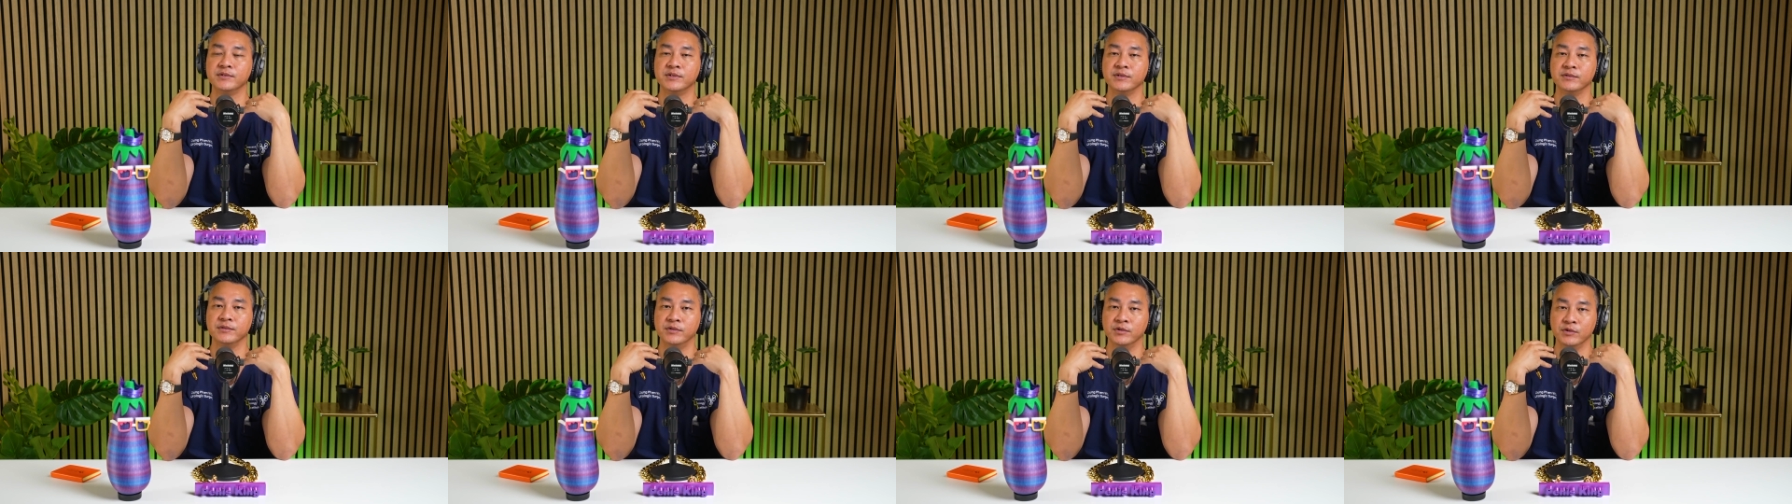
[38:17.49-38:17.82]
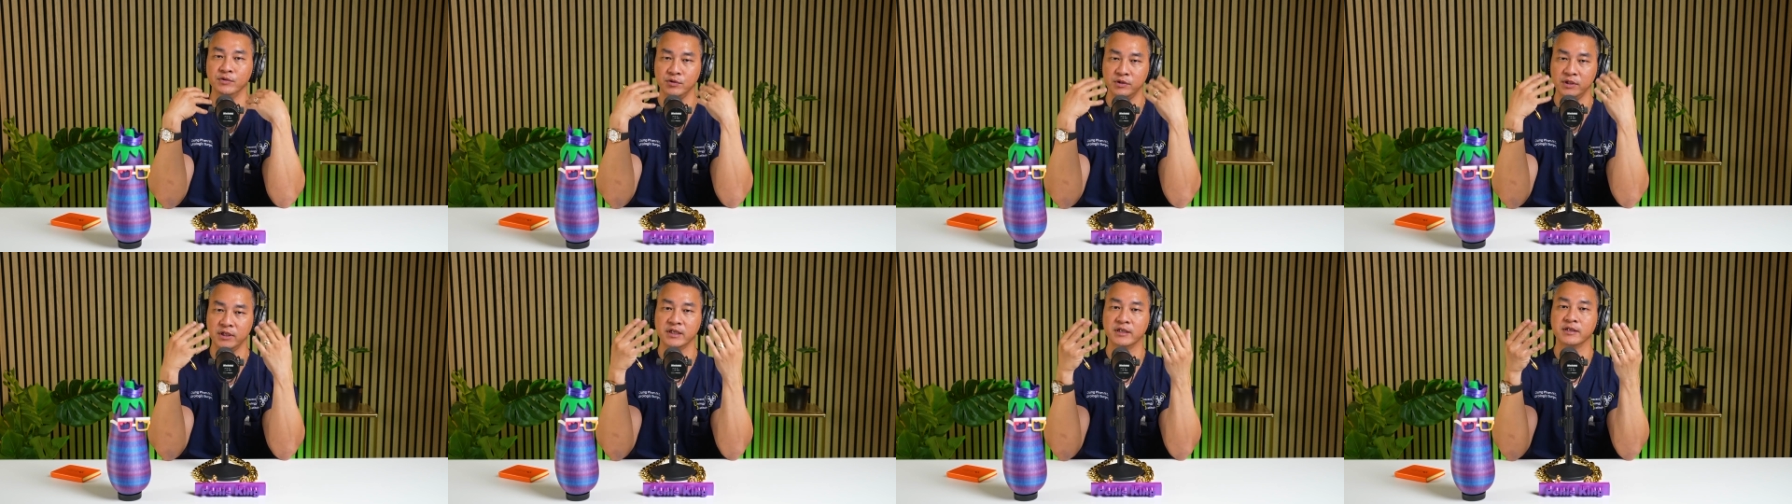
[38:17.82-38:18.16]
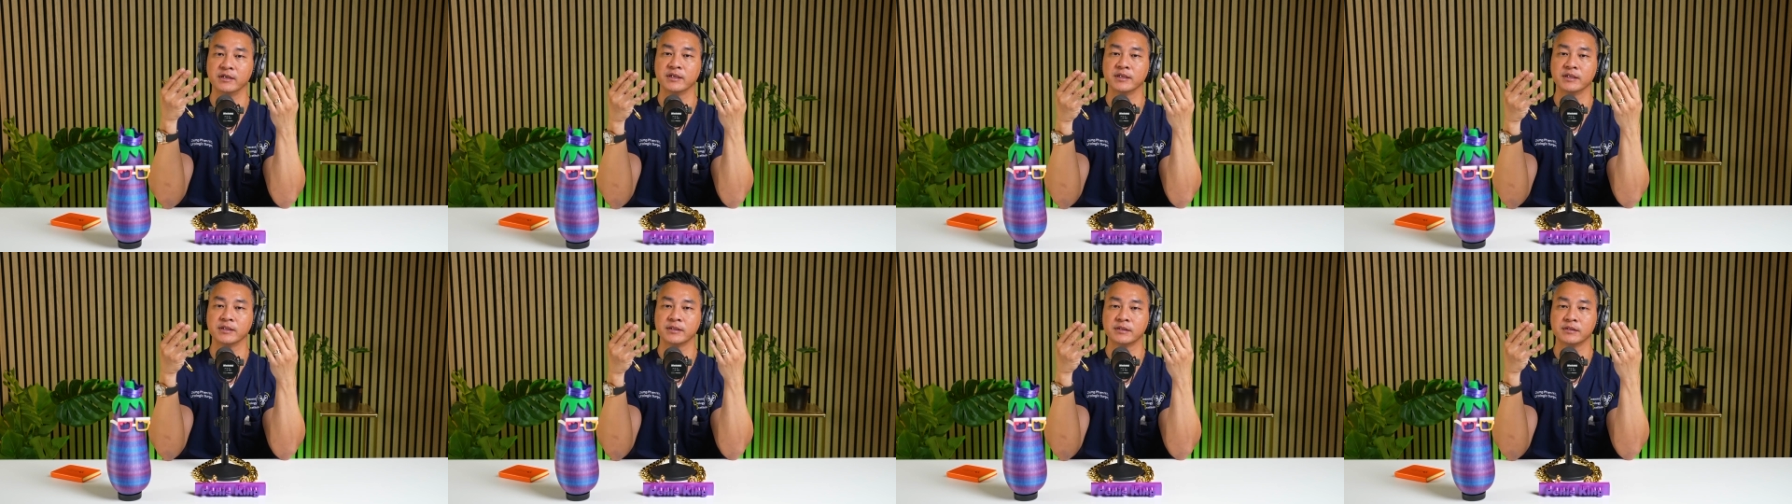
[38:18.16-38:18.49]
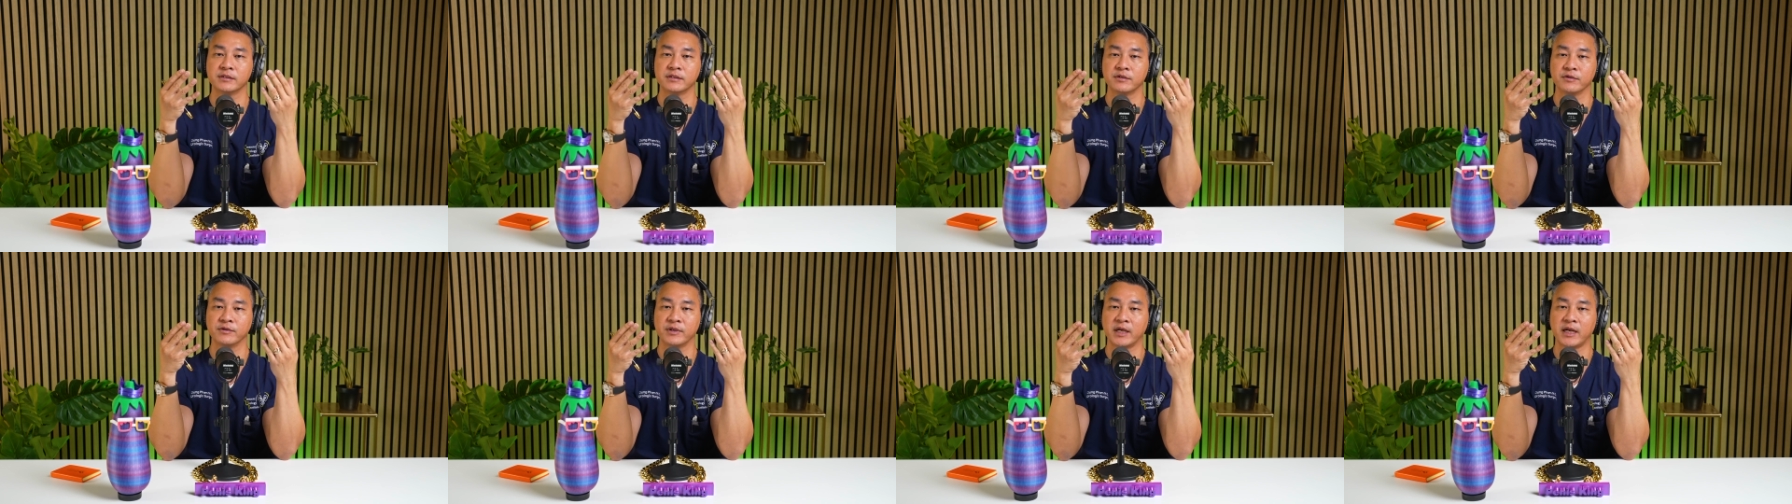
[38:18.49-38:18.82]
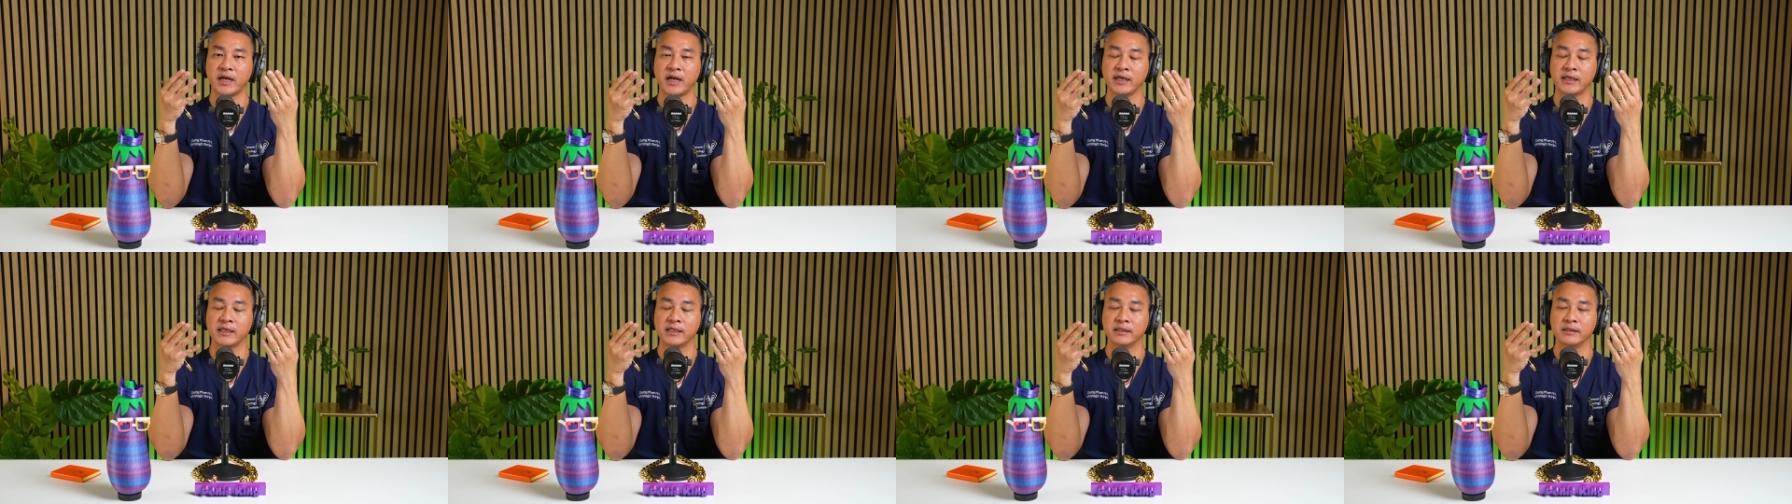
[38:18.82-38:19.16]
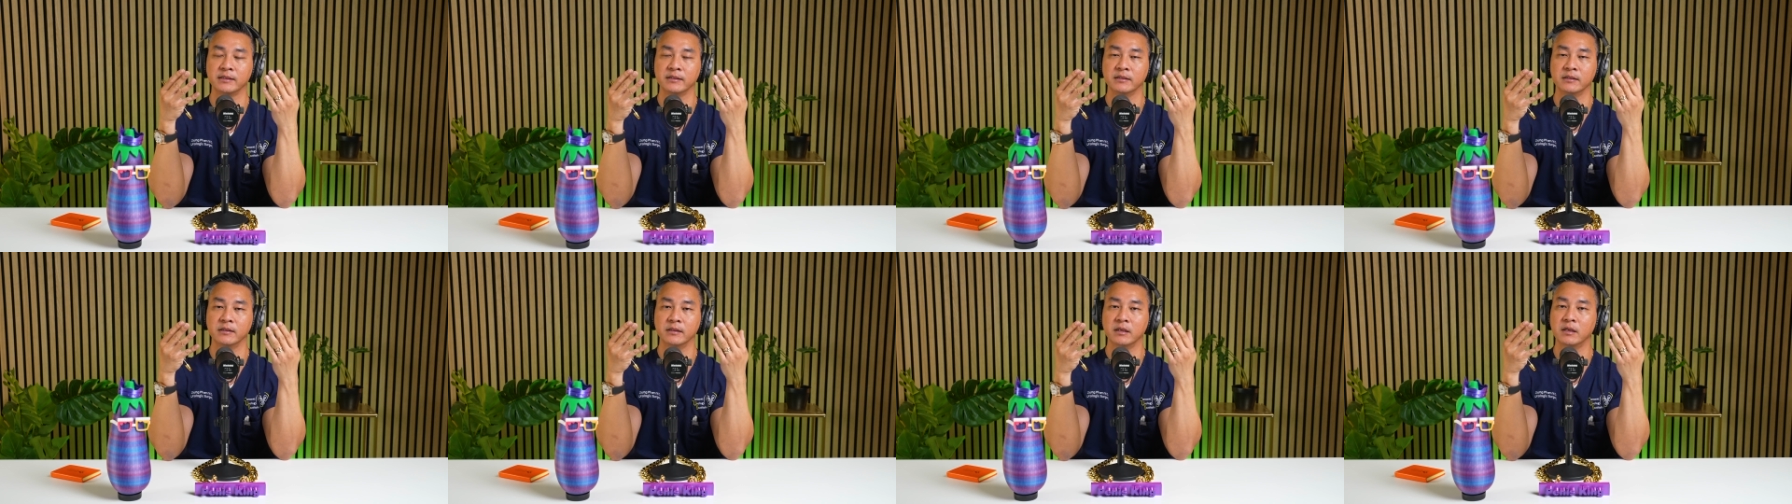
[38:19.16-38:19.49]
to do this, so that I
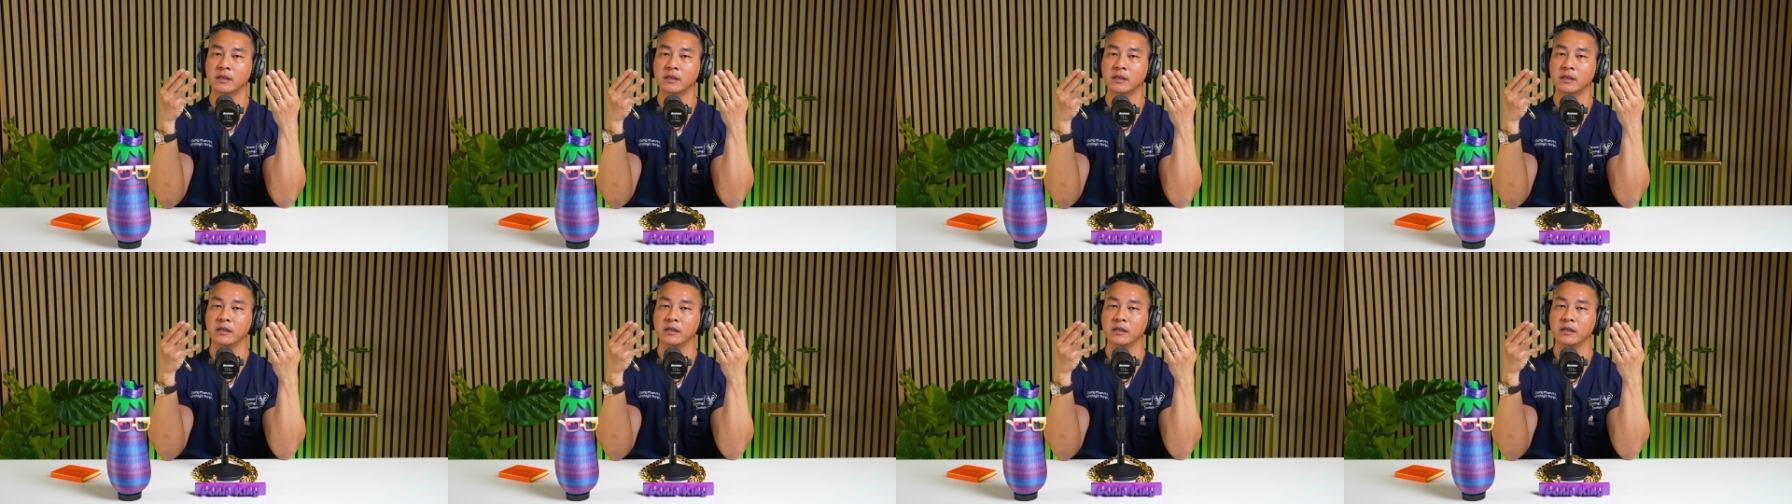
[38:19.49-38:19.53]
can,